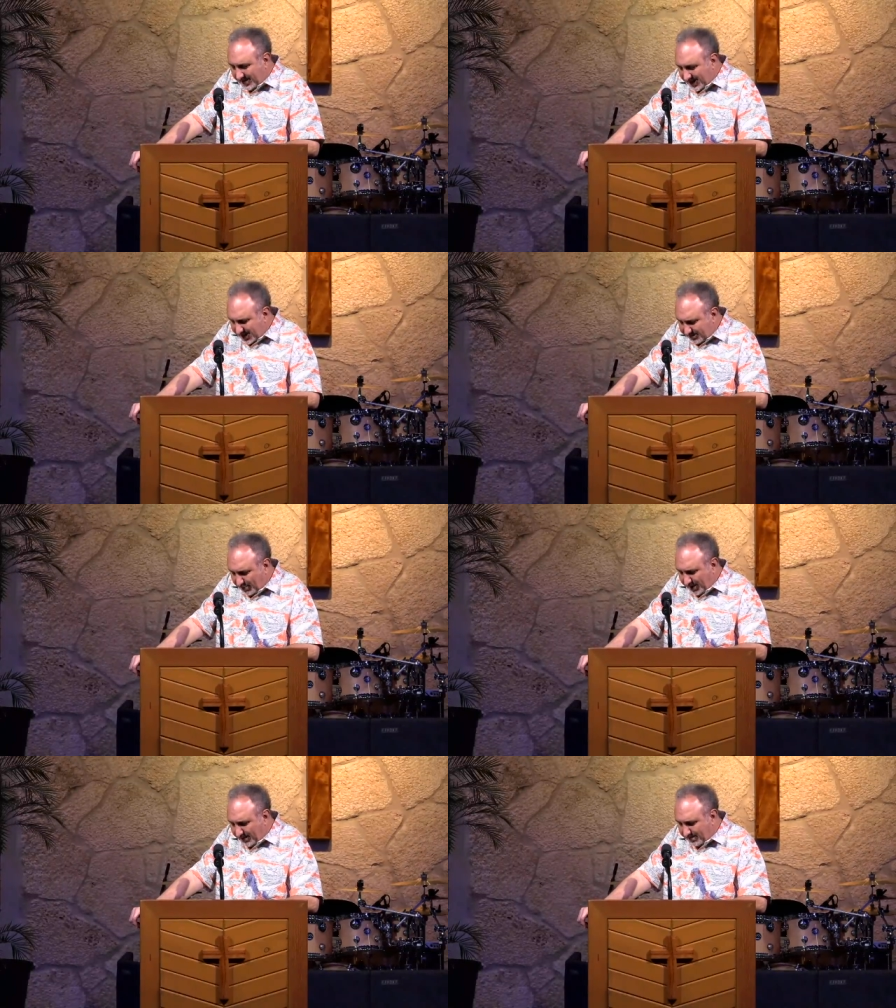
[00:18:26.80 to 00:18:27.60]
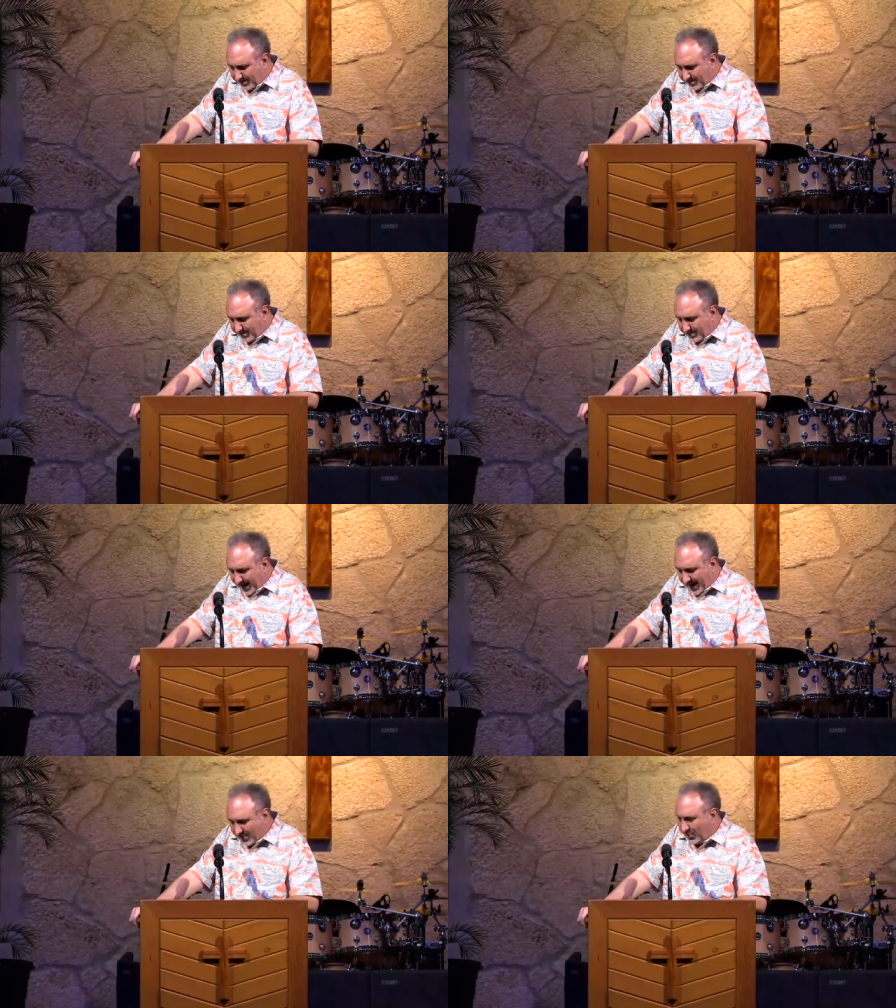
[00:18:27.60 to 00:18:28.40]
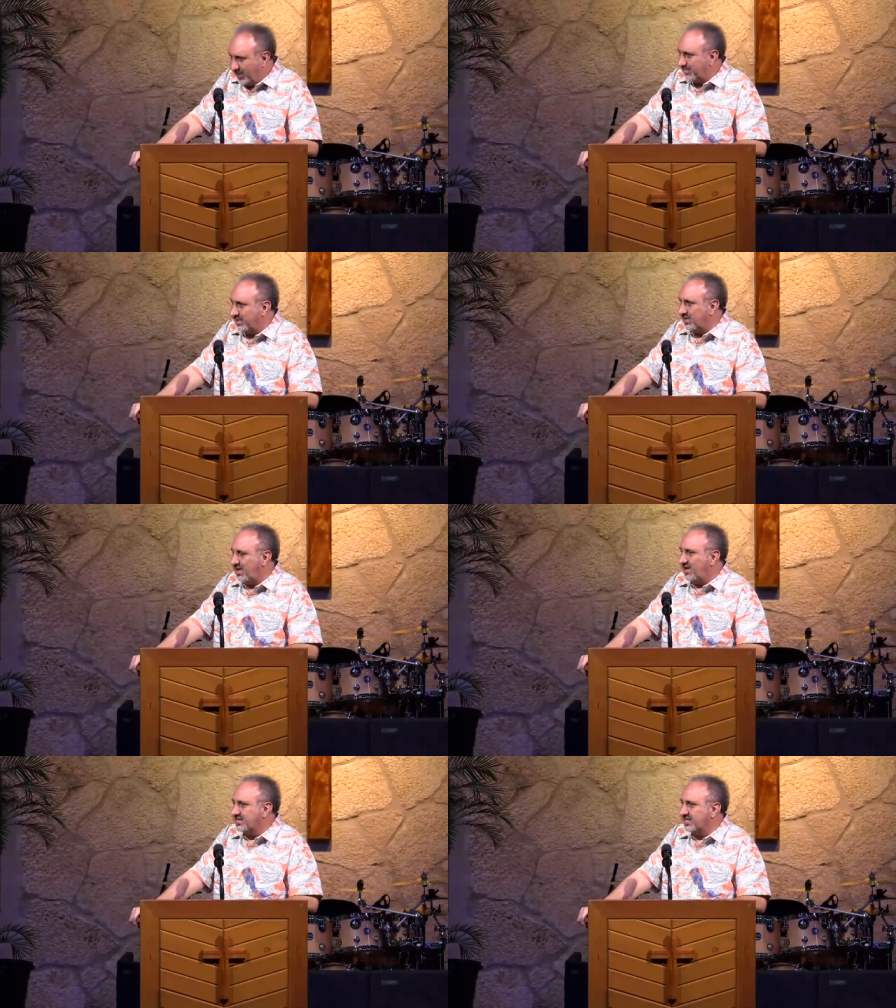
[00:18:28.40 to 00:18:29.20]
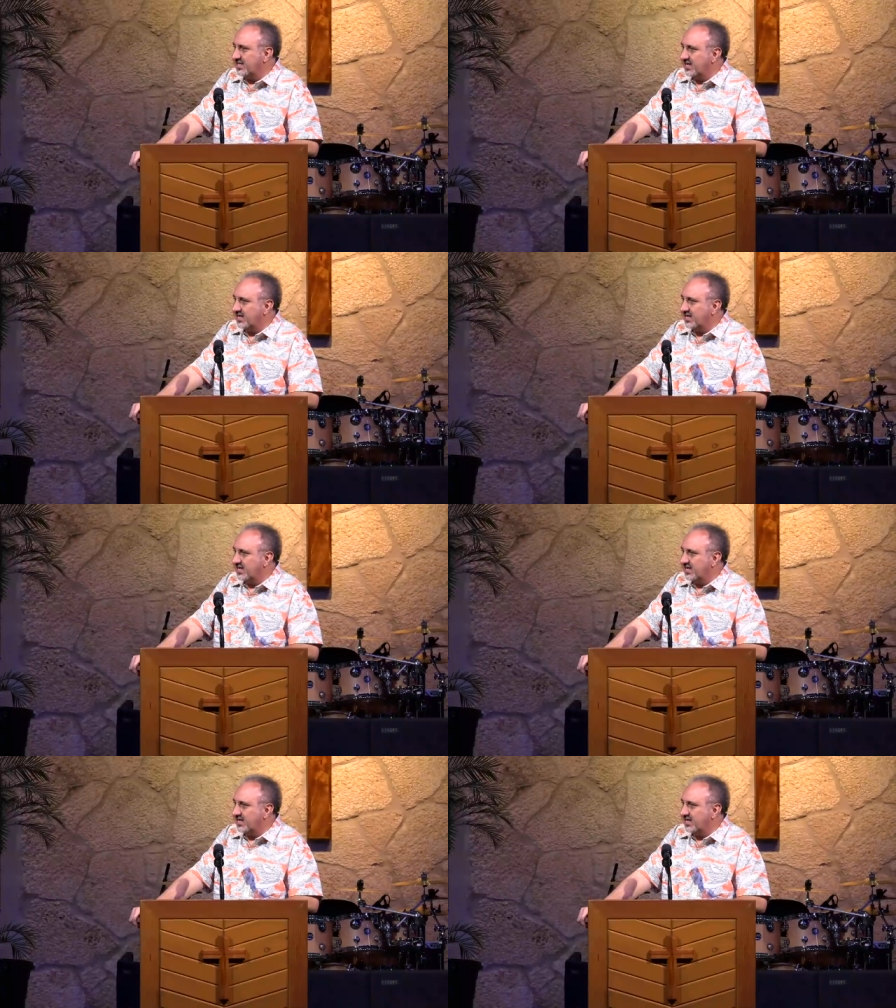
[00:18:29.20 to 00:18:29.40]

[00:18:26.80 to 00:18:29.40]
But let's put it back where it belongs